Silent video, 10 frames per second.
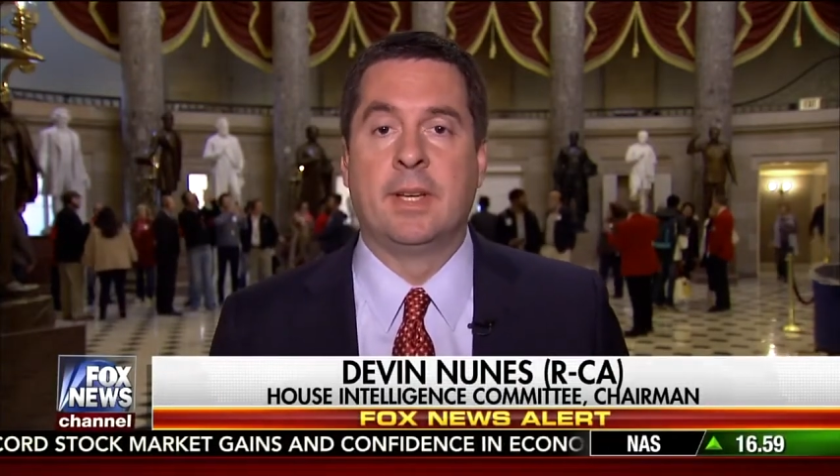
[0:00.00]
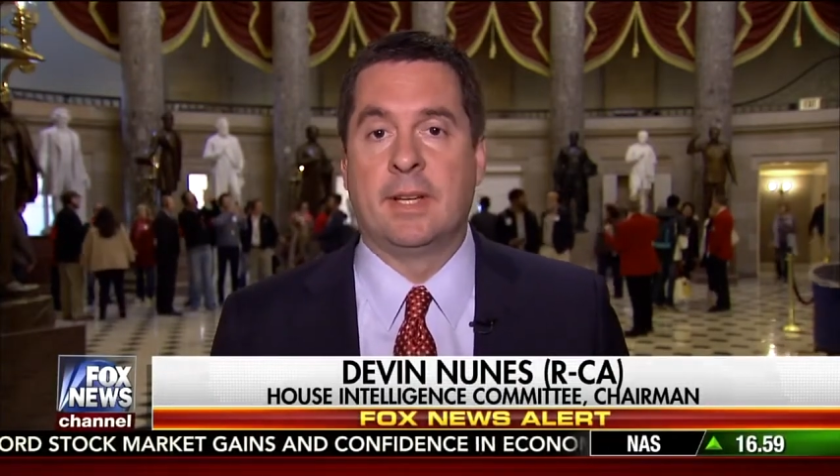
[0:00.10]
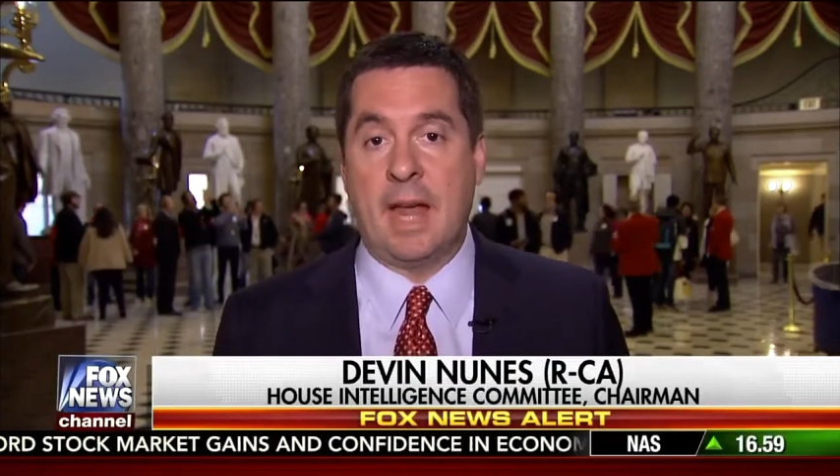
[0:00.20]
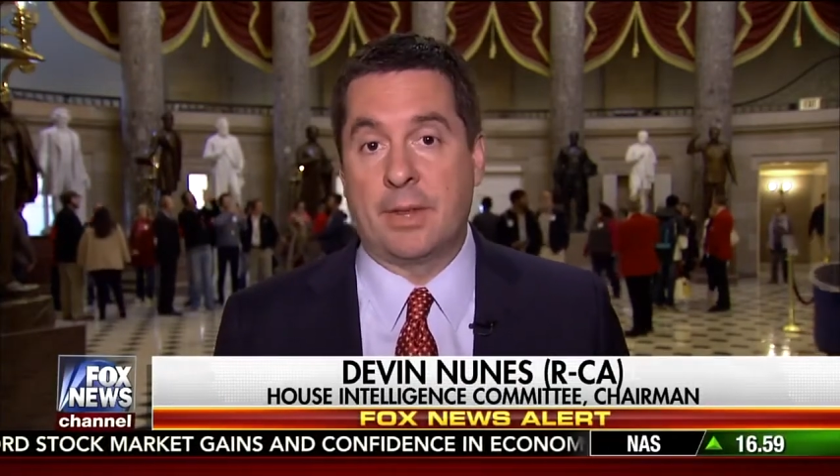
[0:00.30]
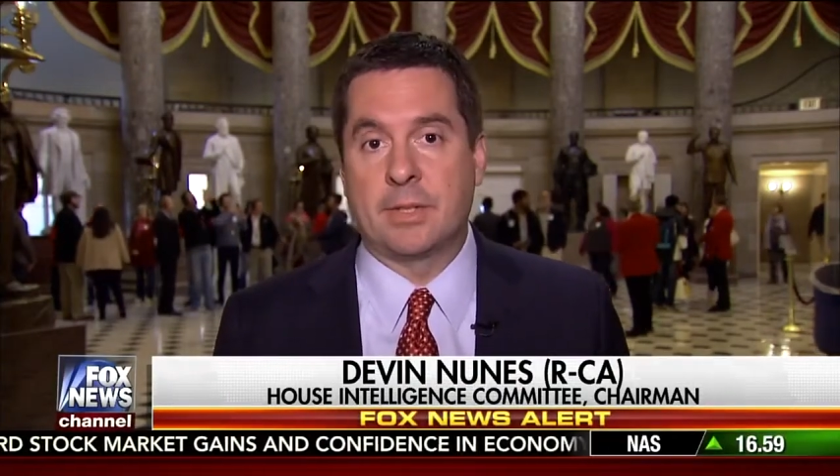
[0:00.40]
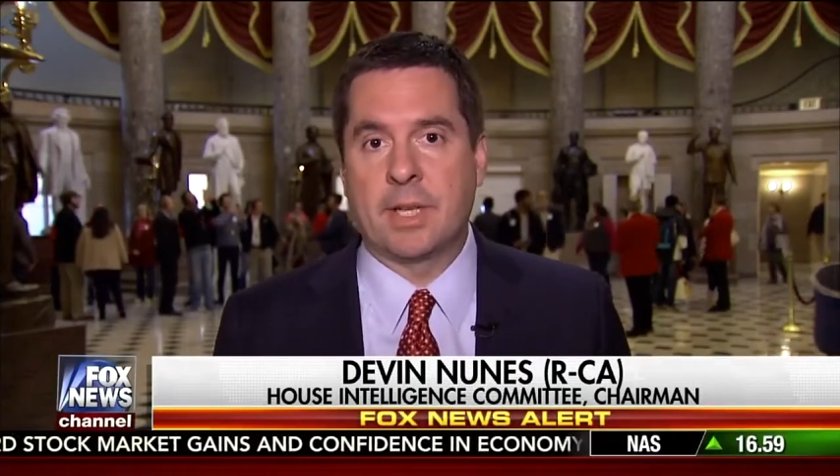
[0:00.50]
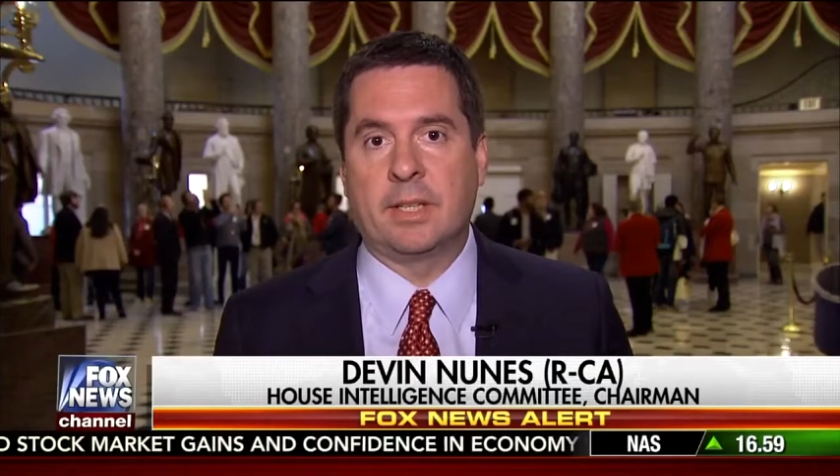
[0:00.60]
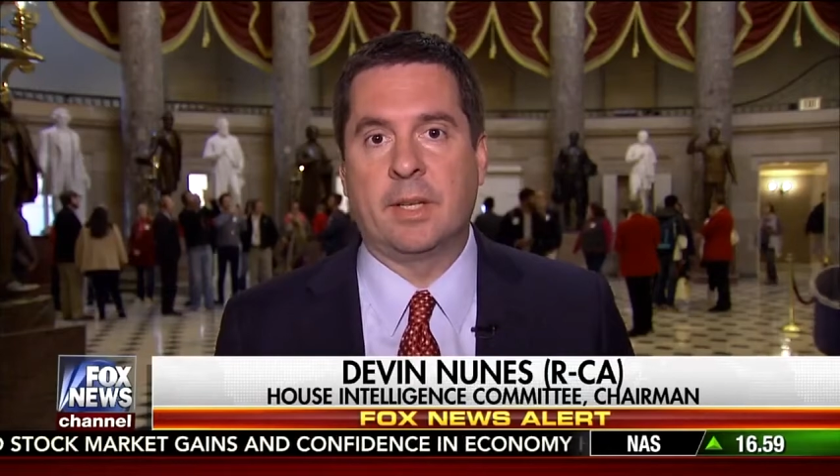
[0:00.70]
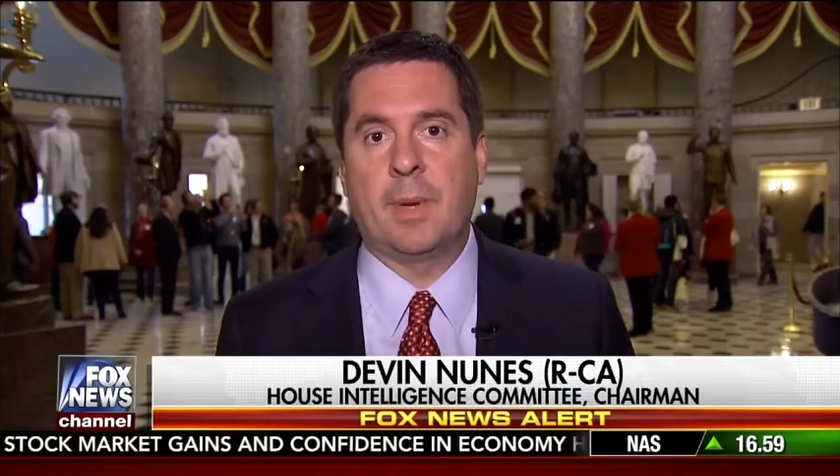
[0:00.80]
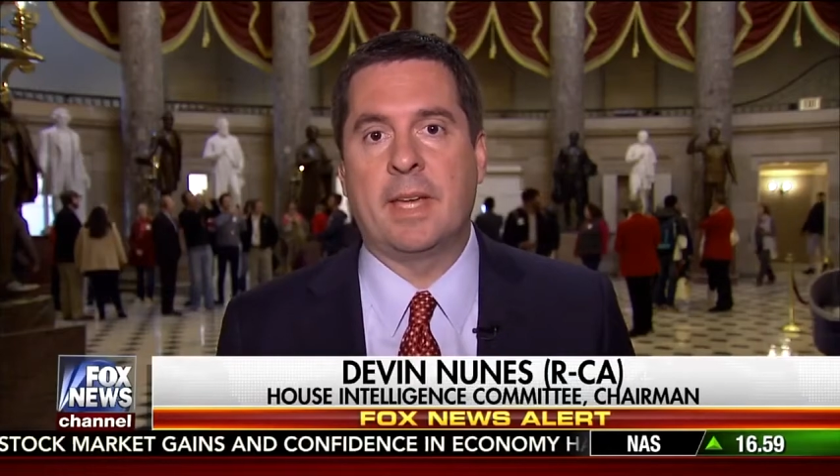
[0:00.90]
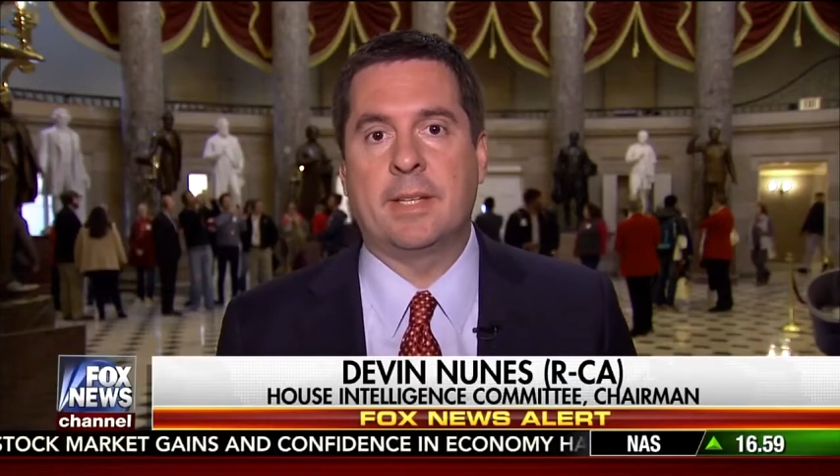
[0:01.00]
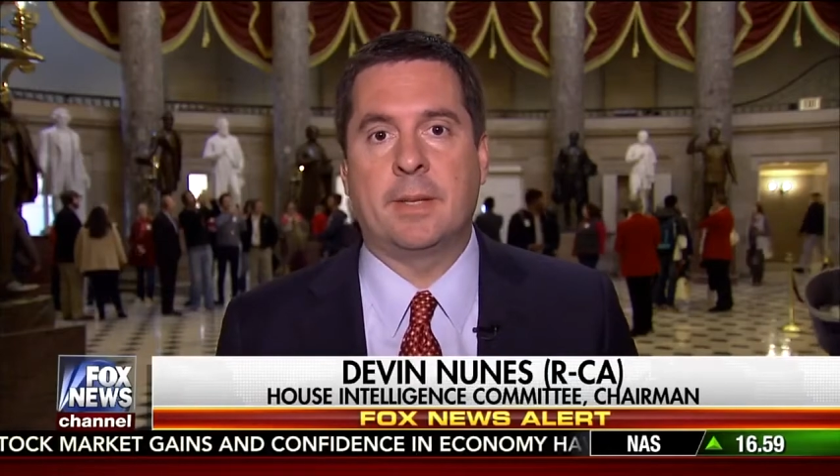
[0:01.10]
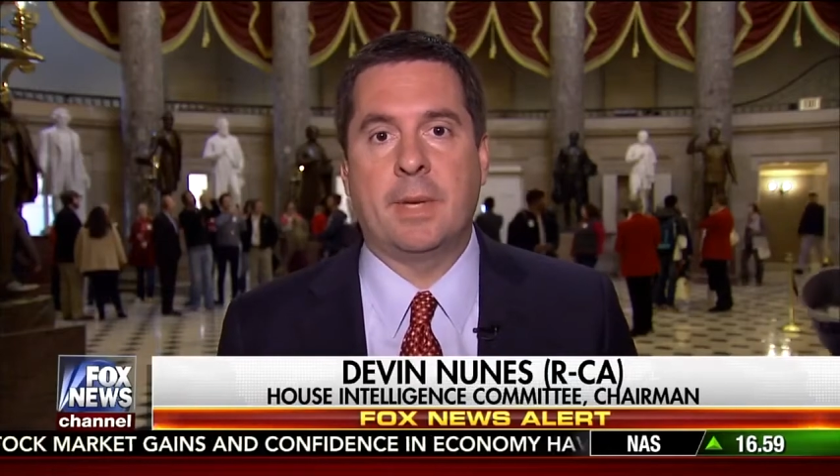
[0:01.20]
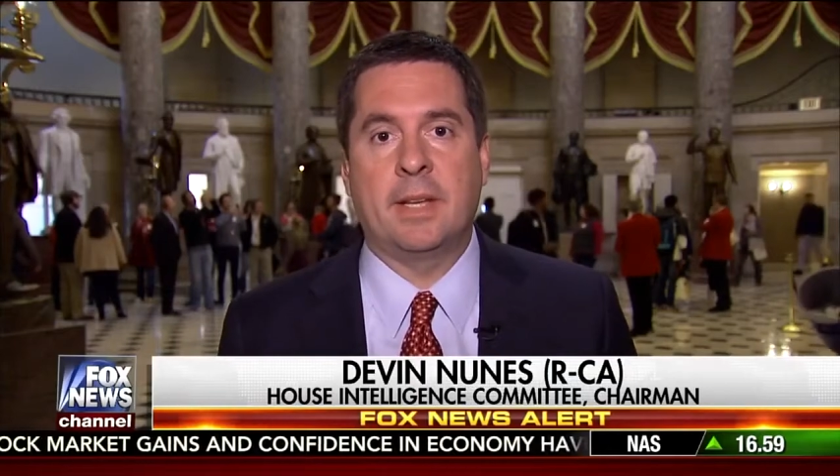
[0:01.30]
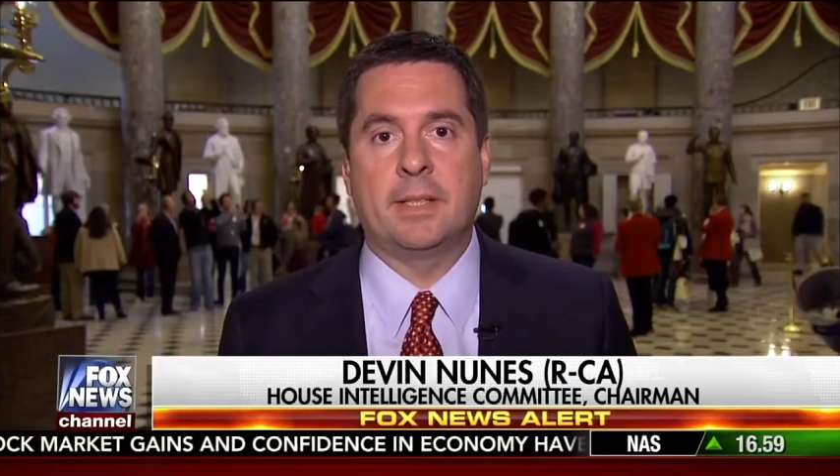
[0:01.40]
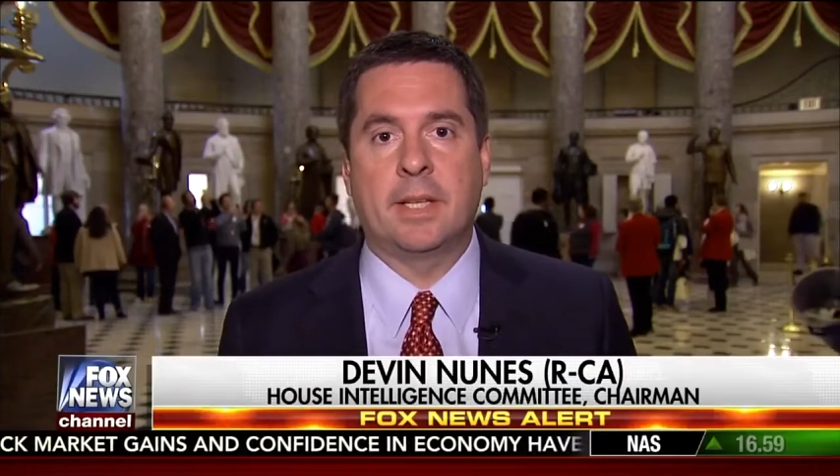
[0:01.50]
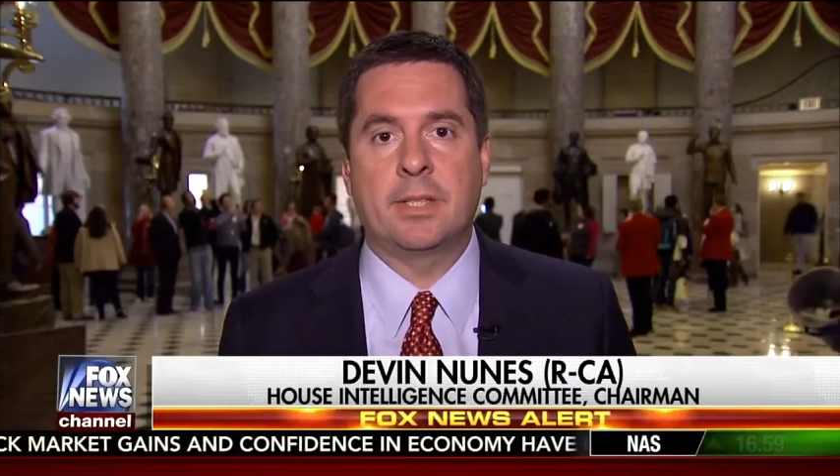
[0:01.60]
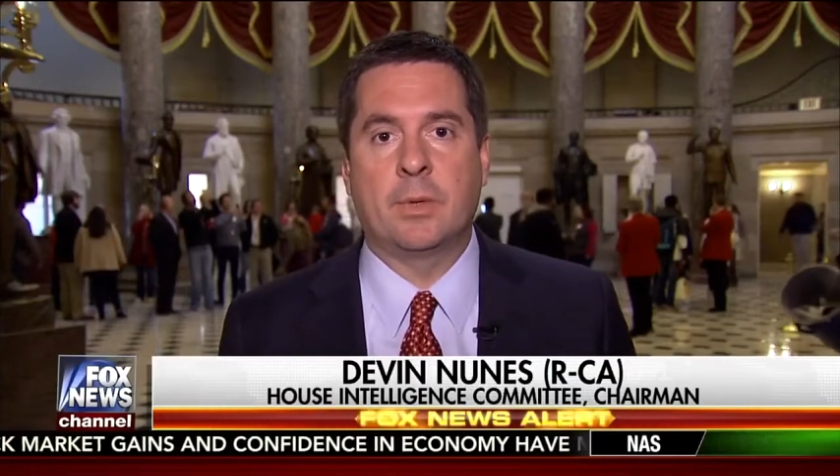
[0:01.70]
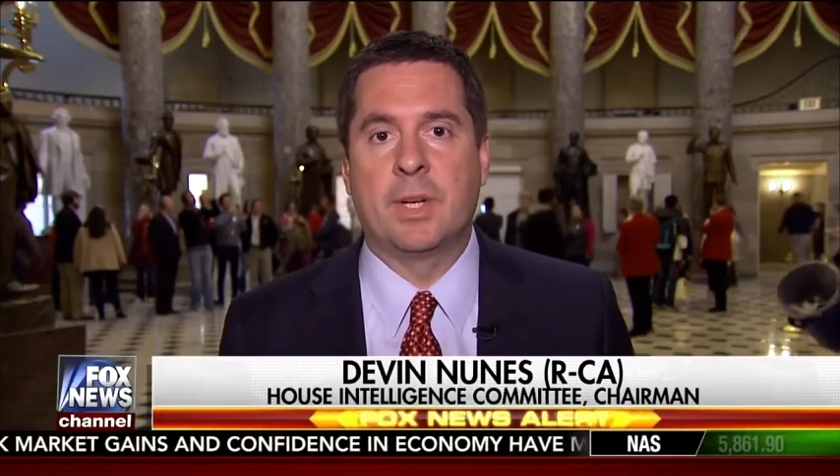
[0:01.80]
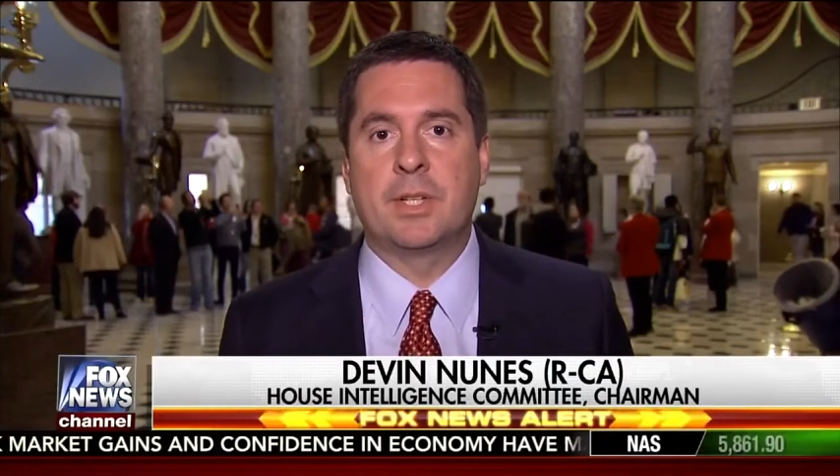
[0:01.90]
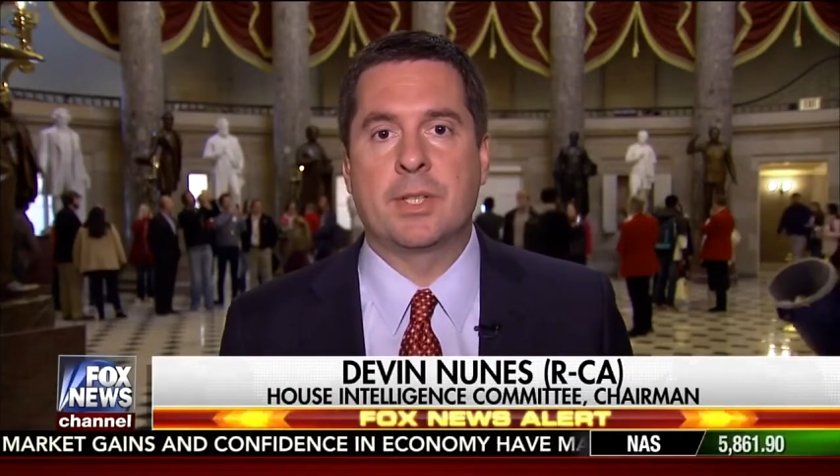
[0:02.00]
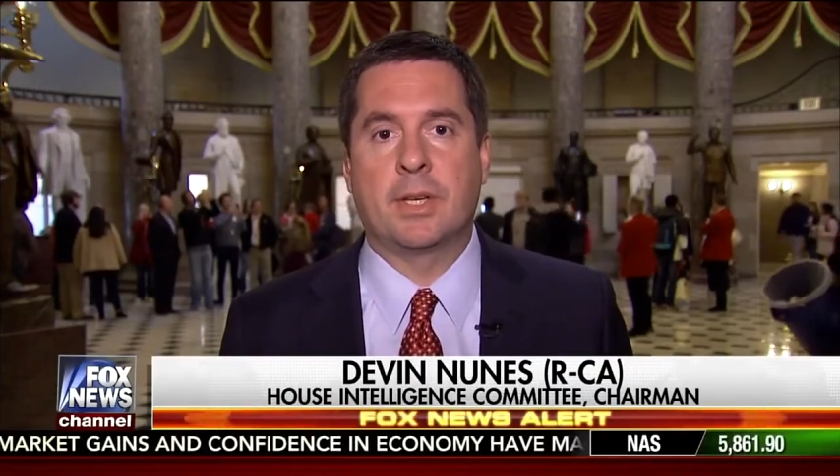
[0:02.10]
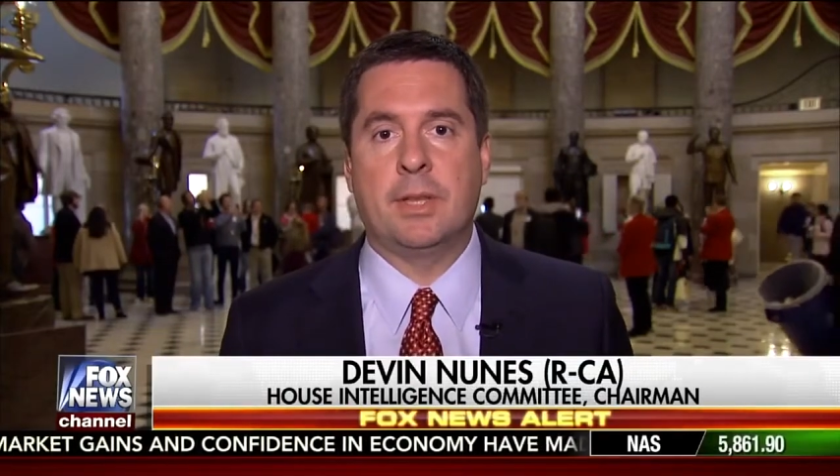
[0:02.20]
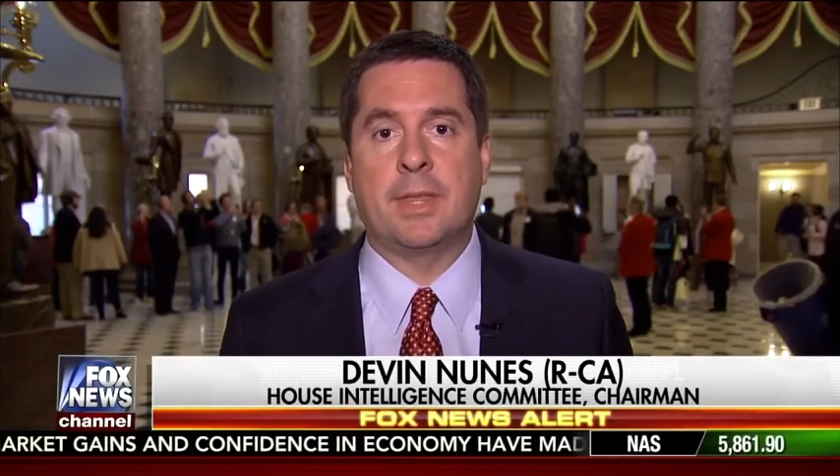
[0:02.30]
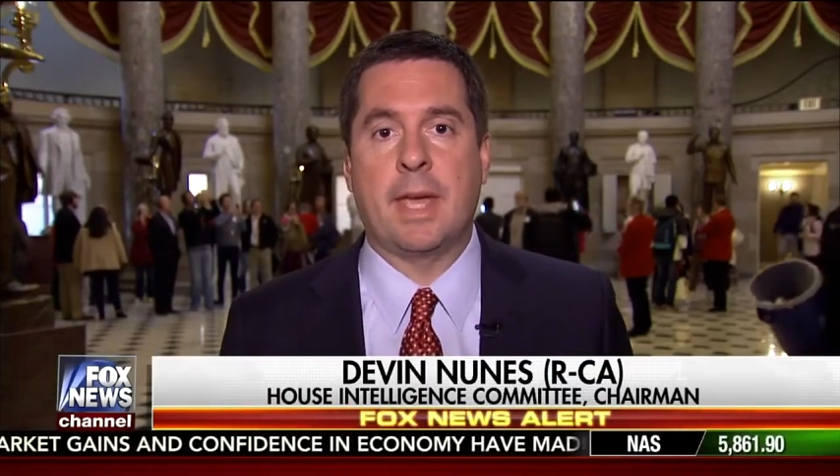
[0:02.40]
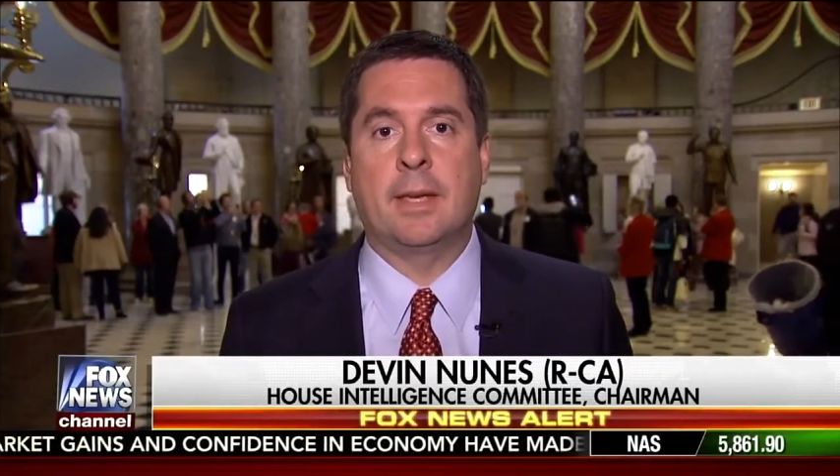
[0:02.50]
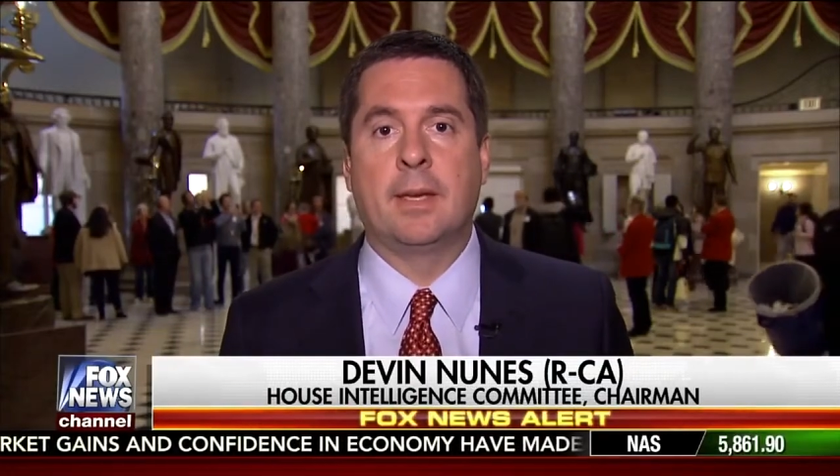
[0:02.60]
Now they're suddenly paying attention, which is a good thing.